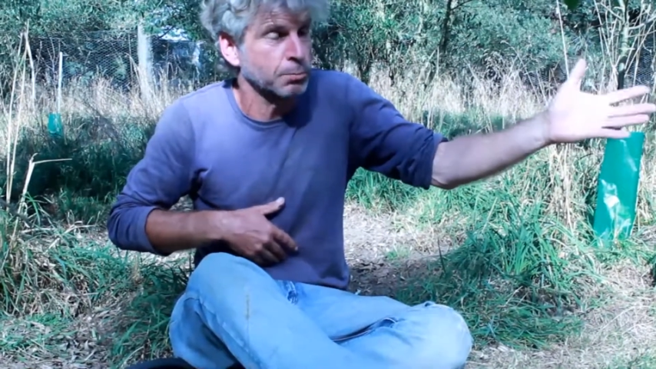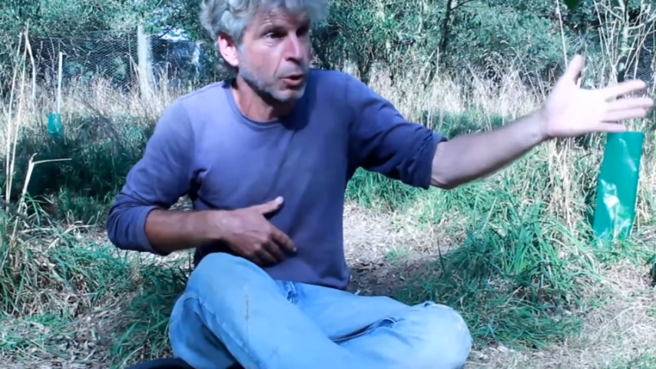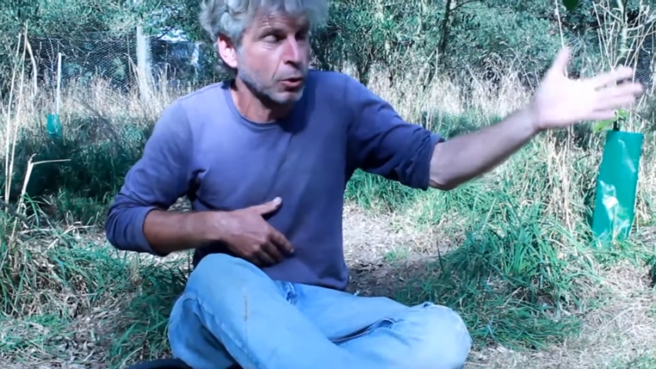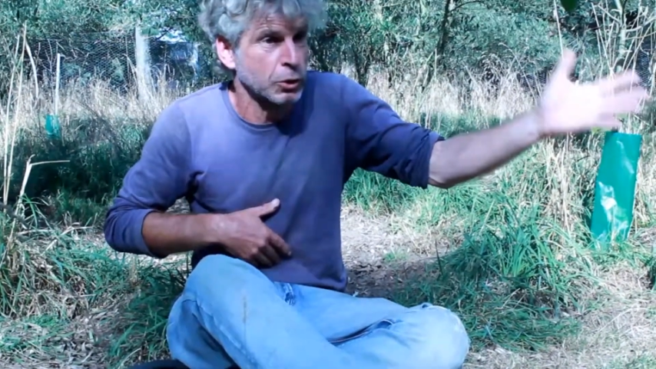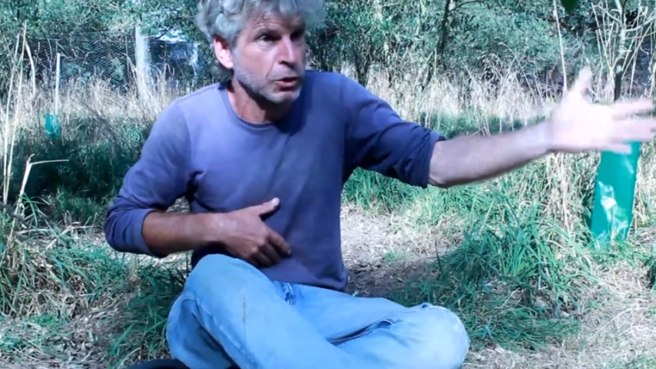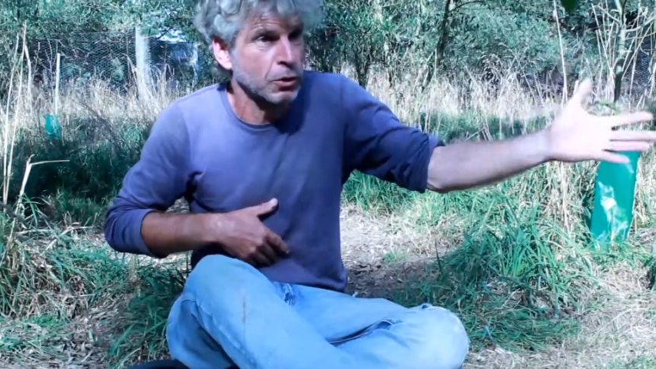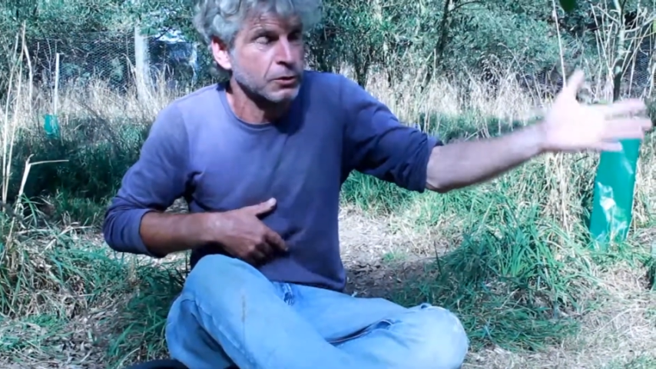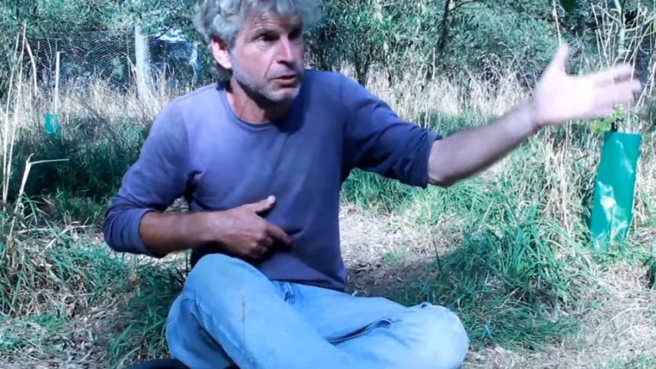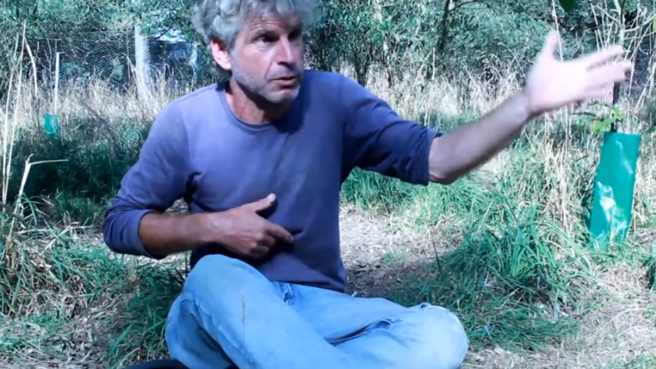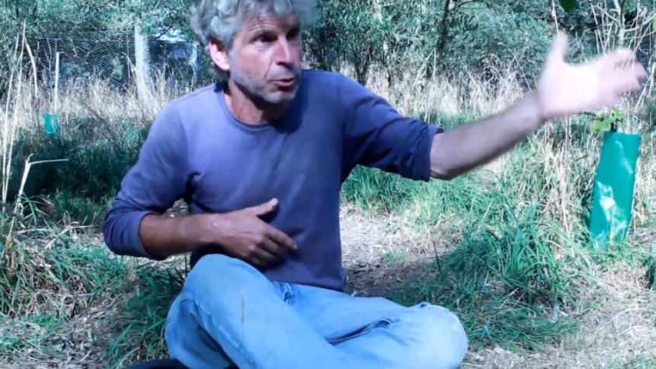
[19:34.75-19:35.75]

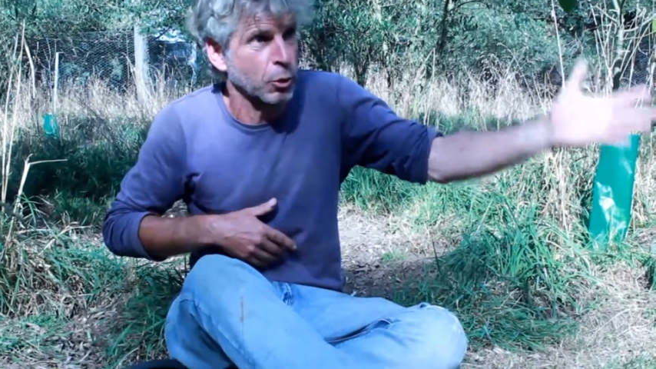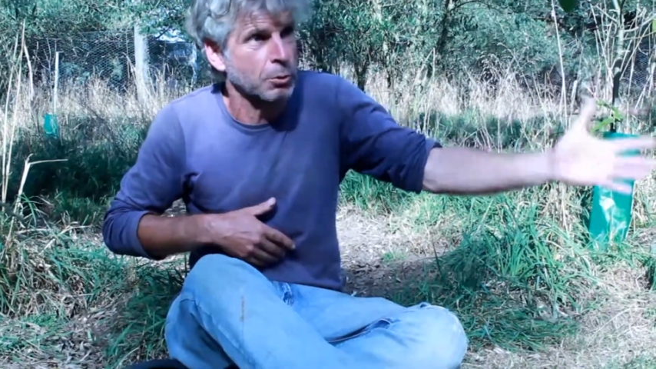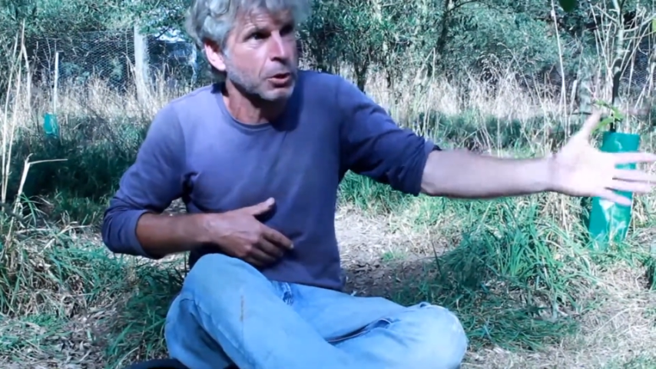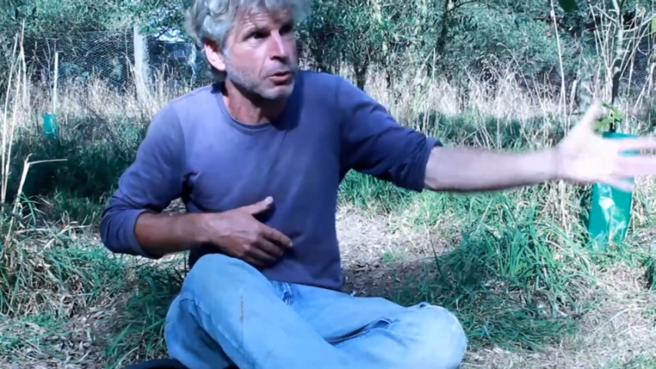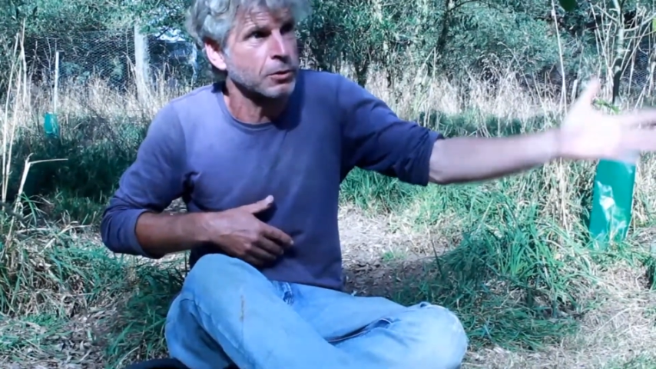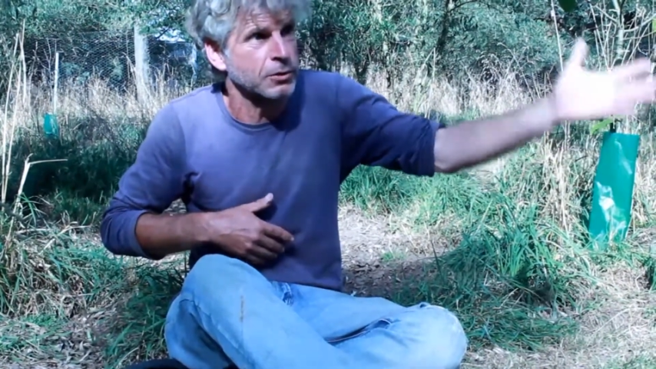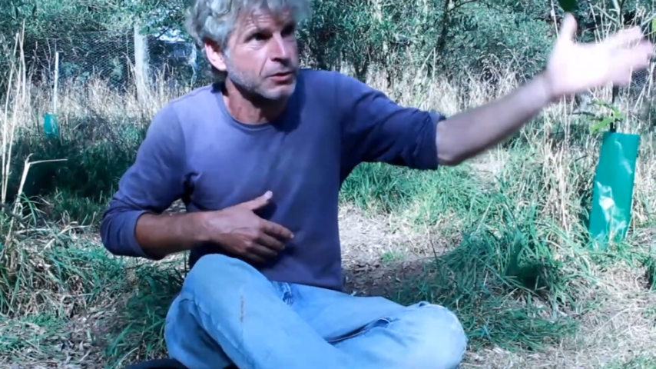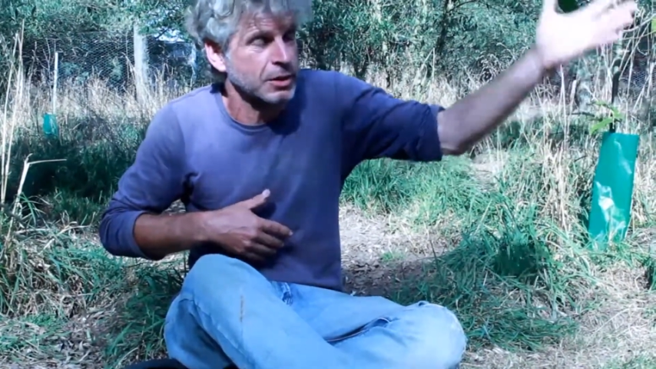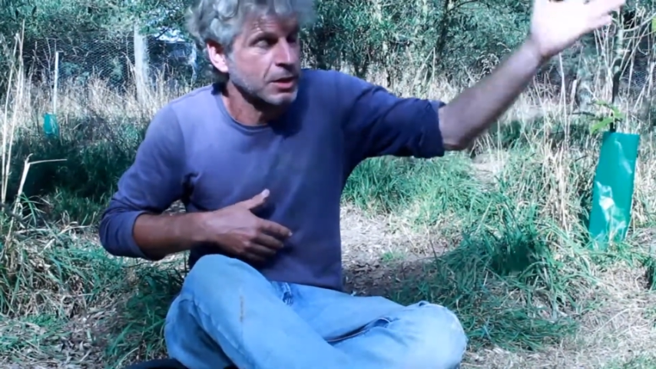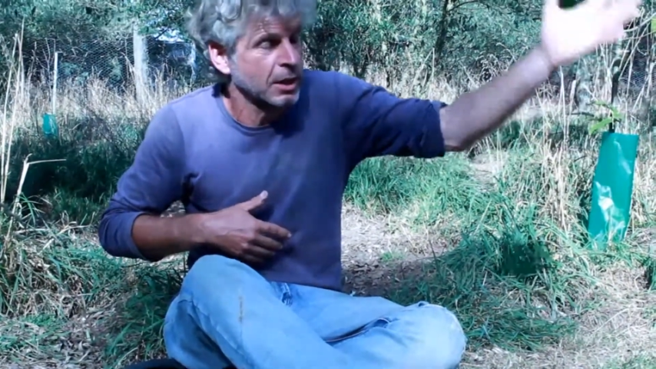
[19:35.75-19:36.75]
polycultures and
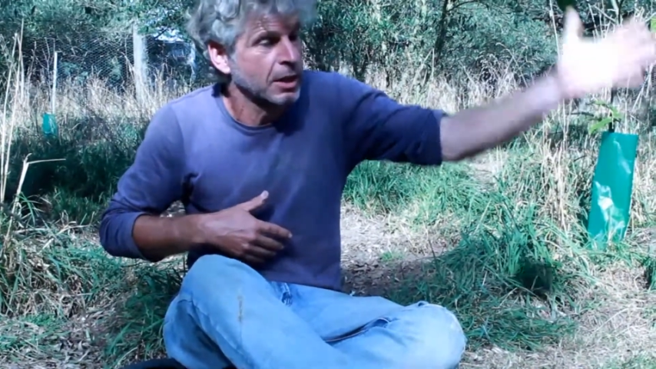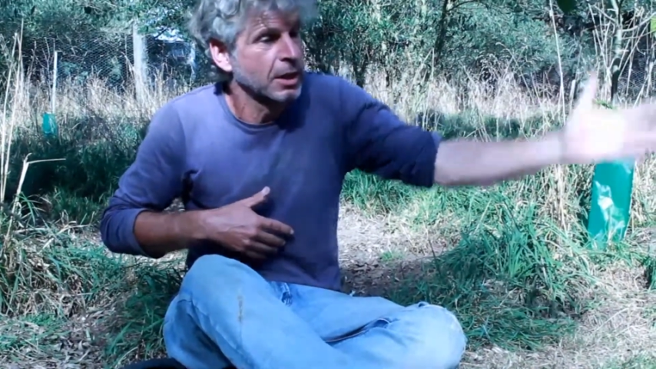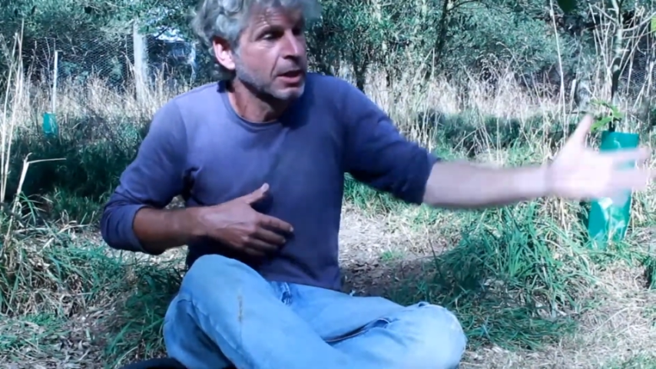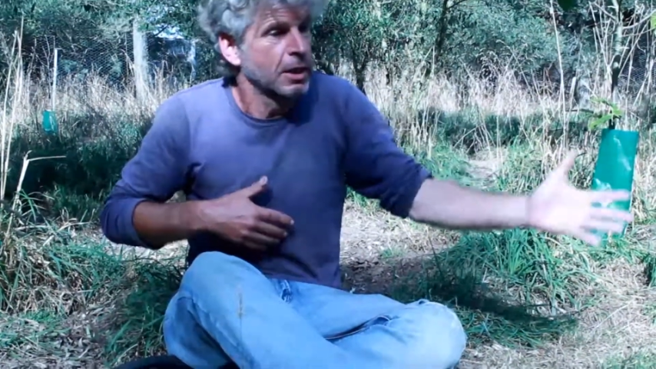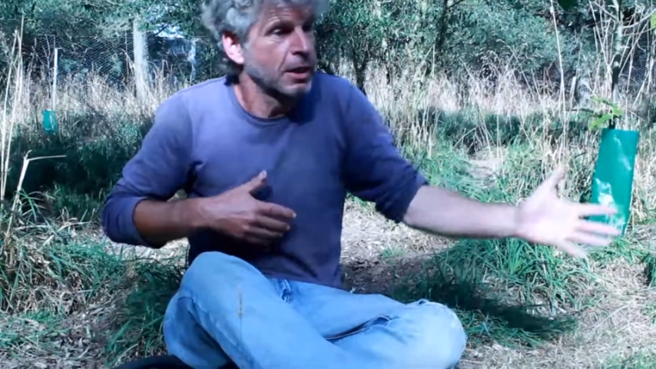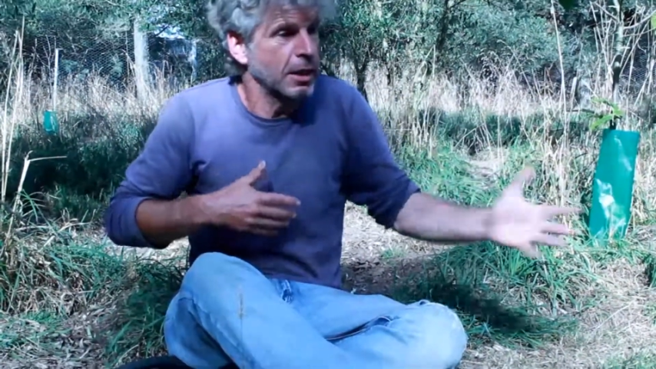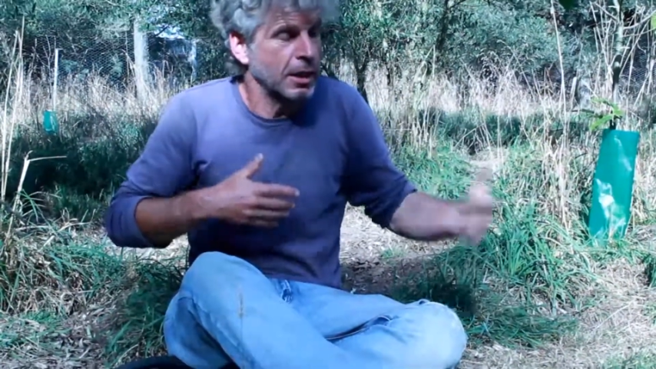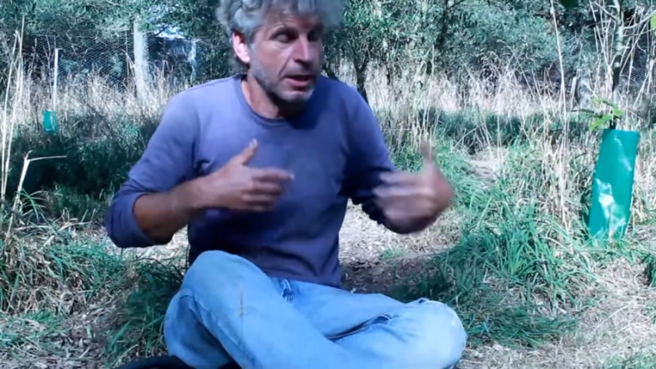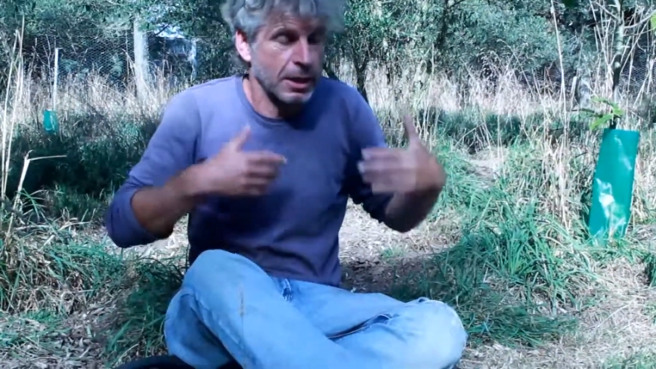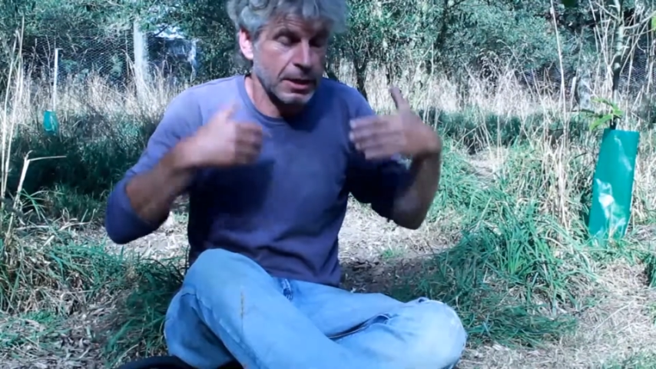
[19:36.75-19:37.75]
permacultures
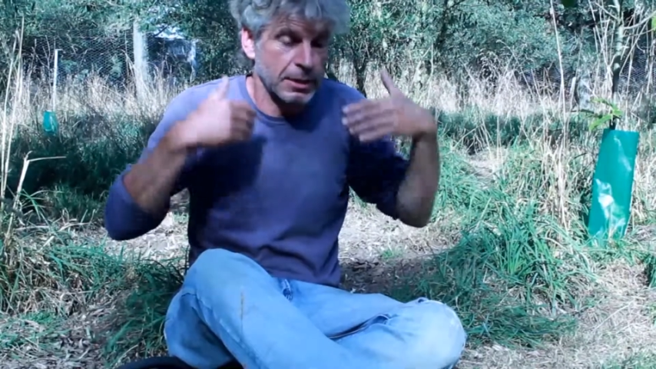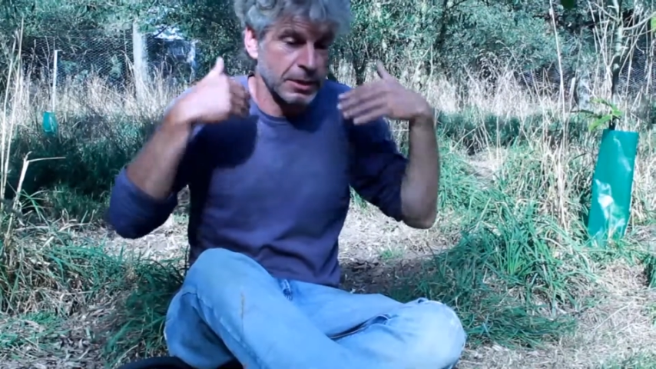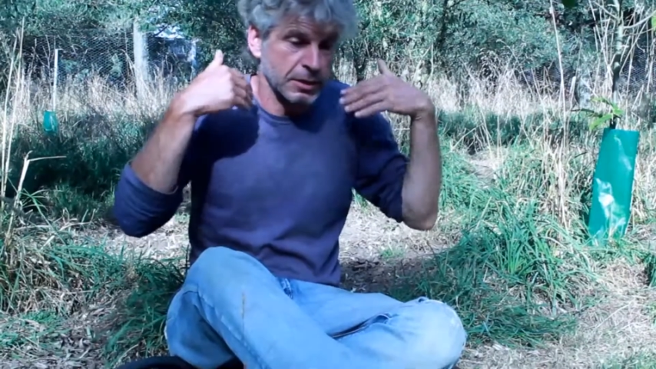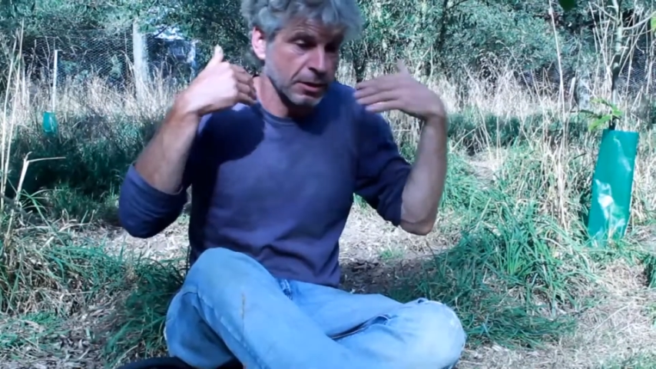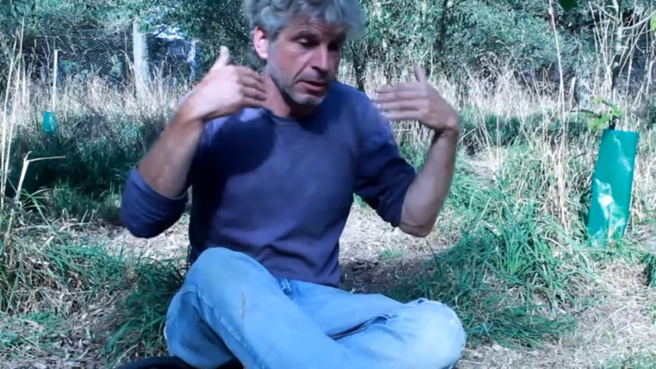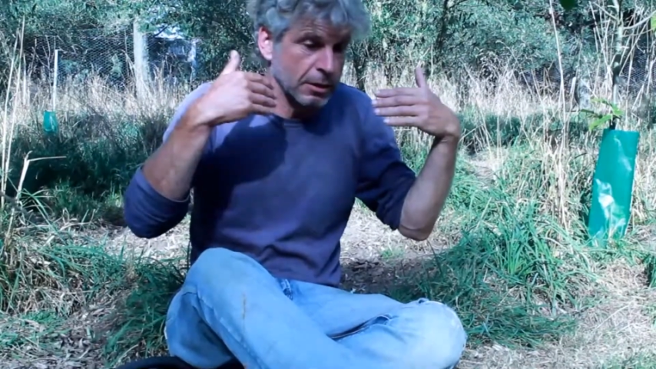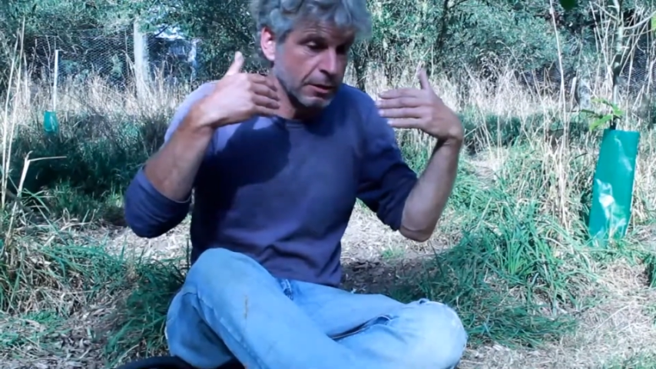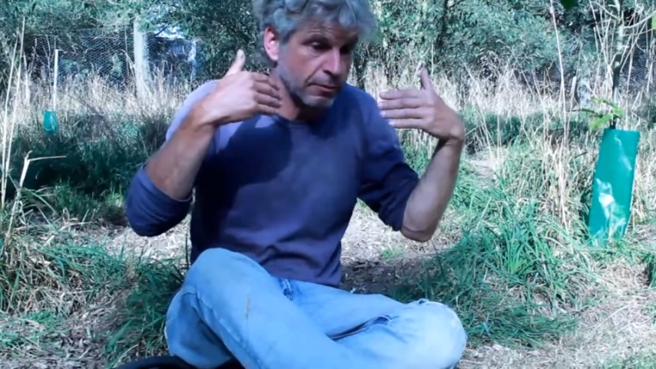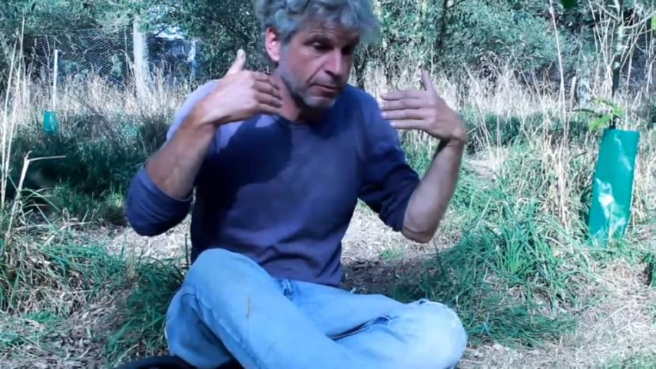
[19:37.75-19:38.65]
and